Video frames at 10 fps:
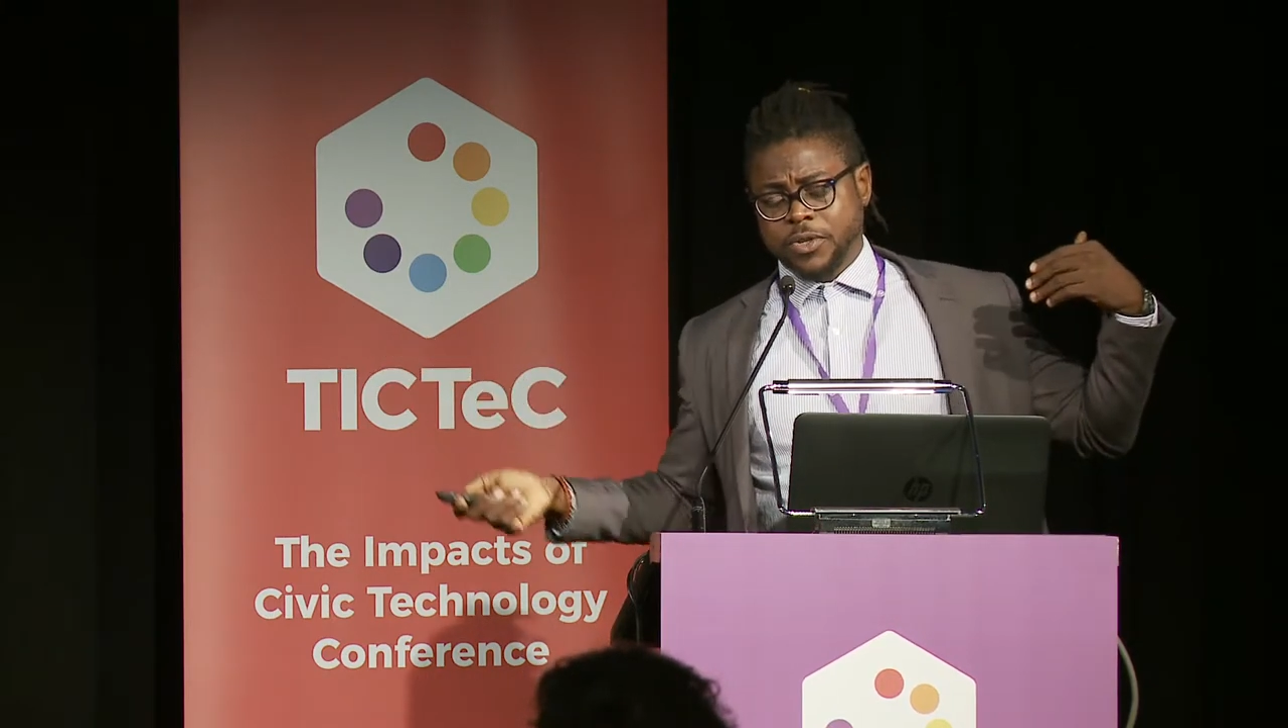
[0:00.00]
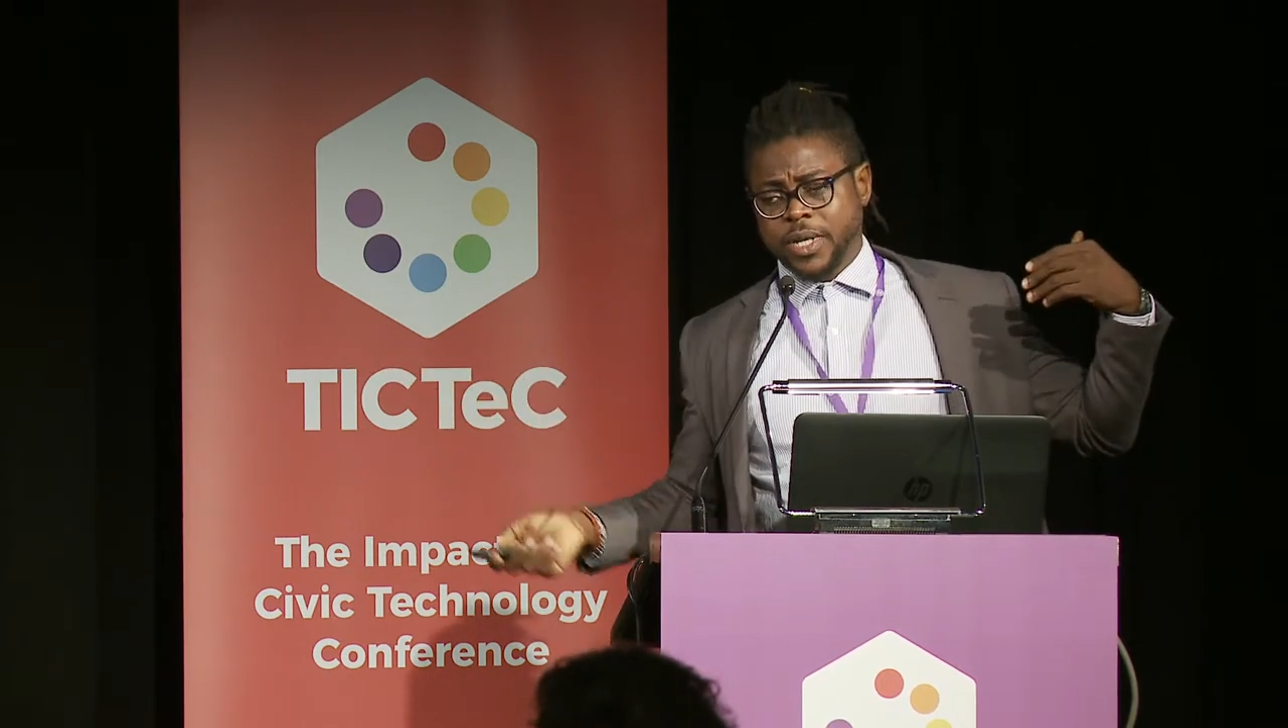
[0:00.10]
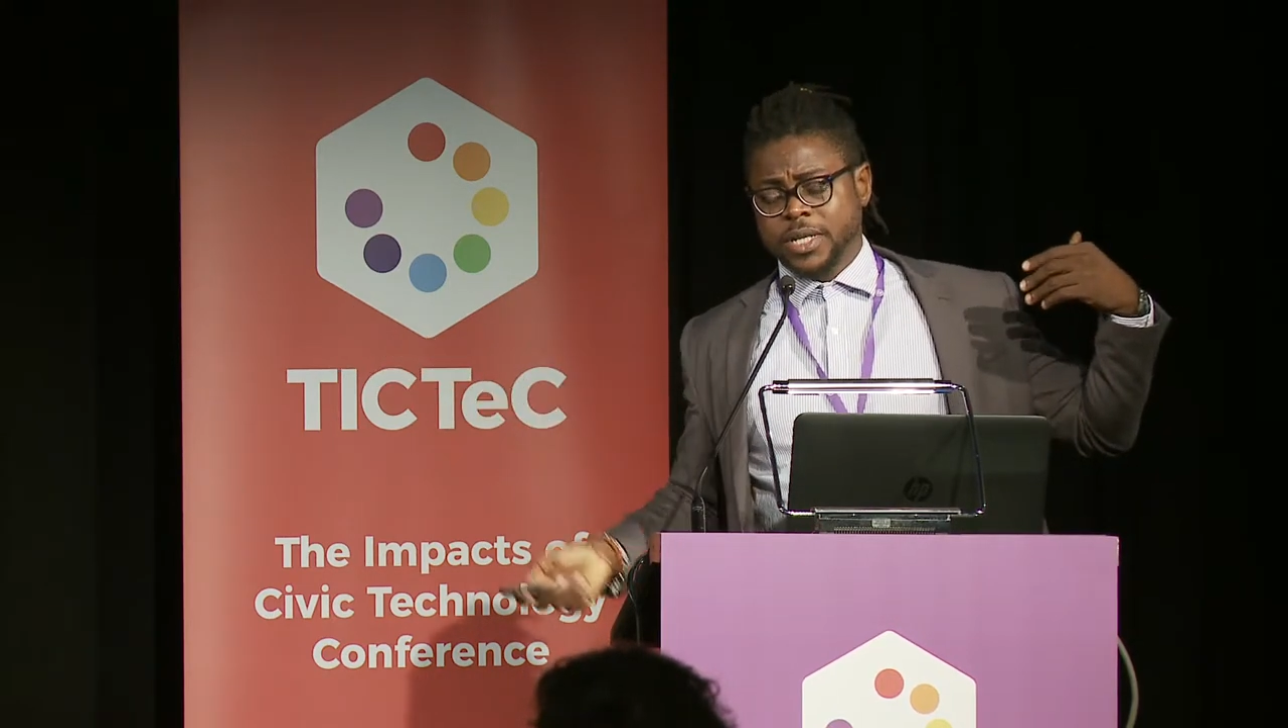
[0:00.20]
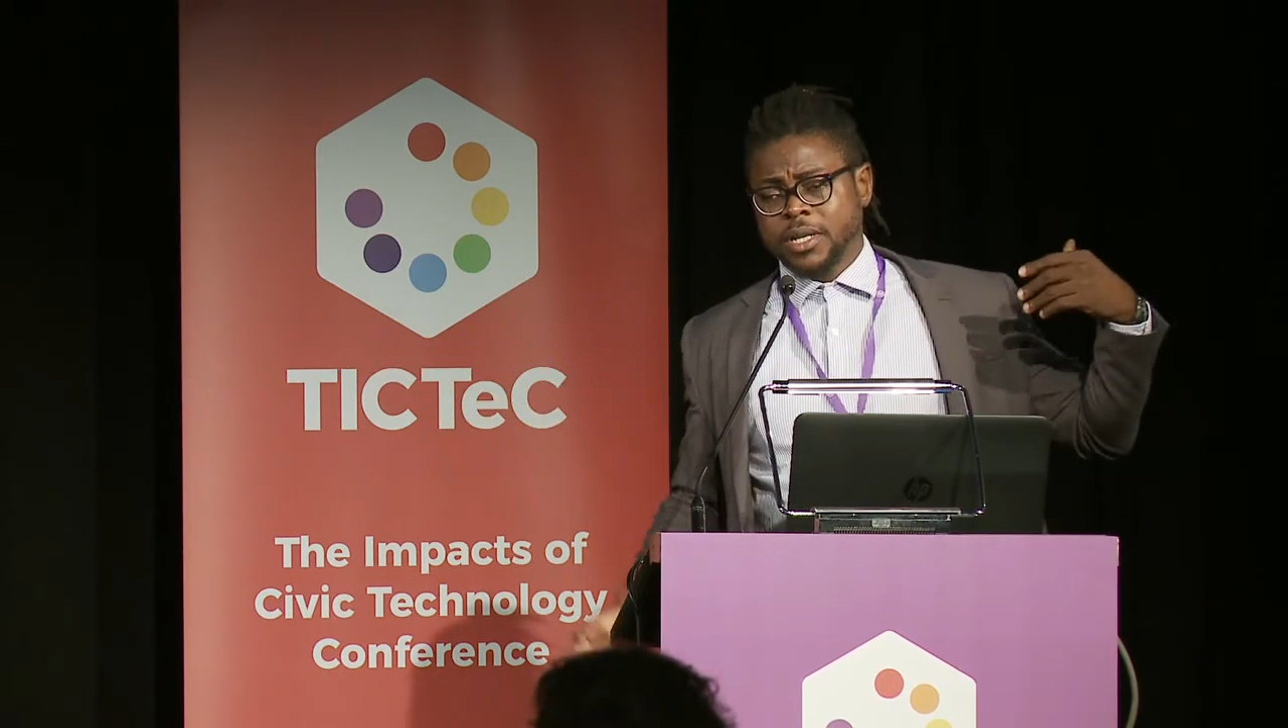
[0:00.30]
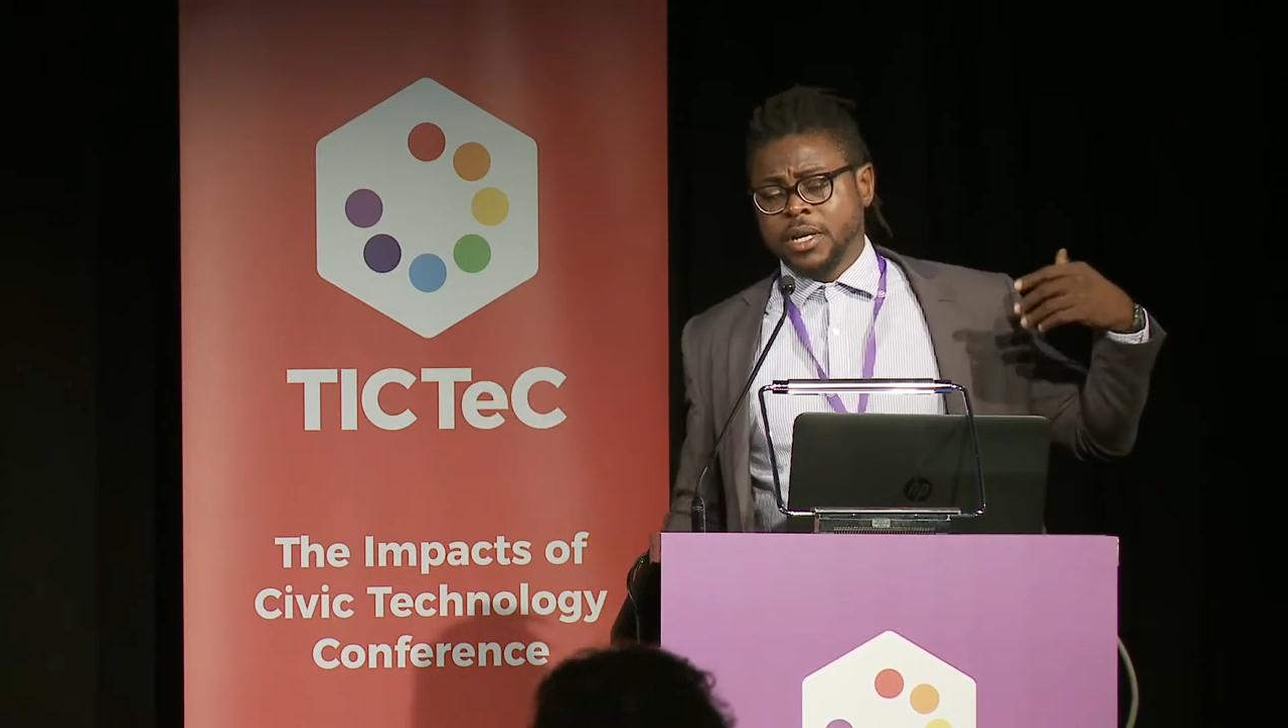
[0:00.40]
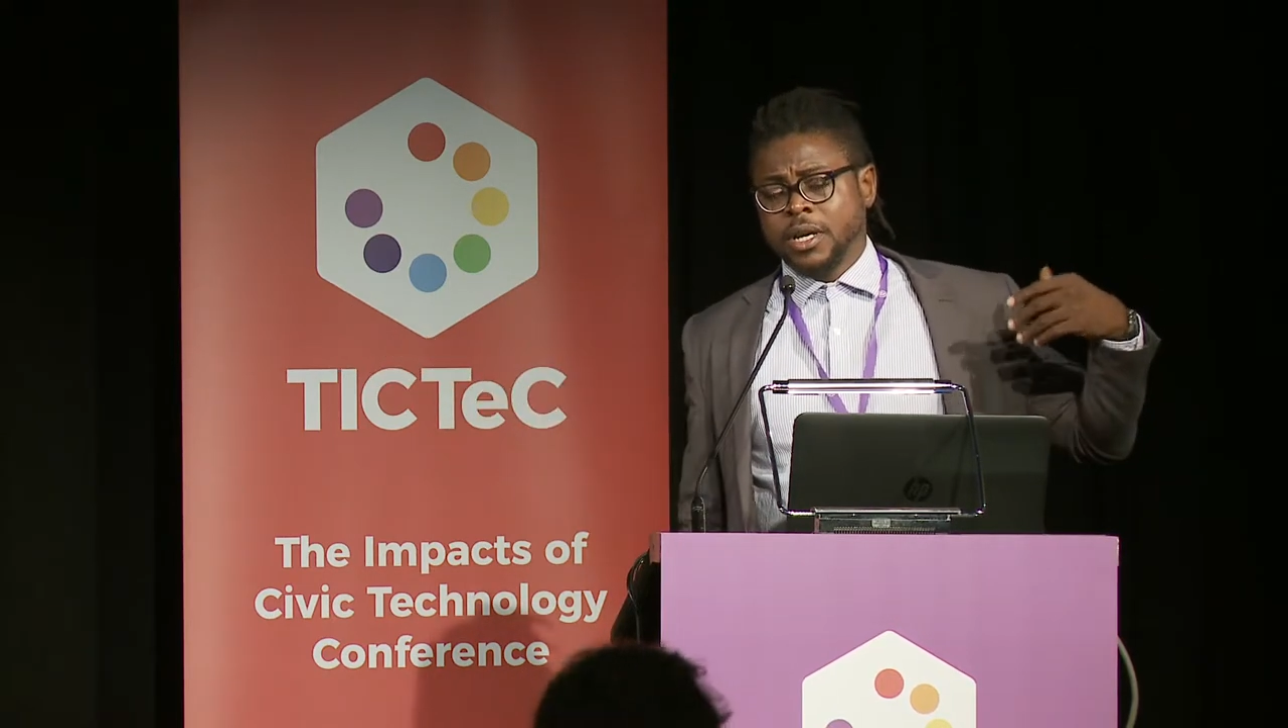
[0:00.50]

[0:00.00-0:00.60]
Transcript: to it.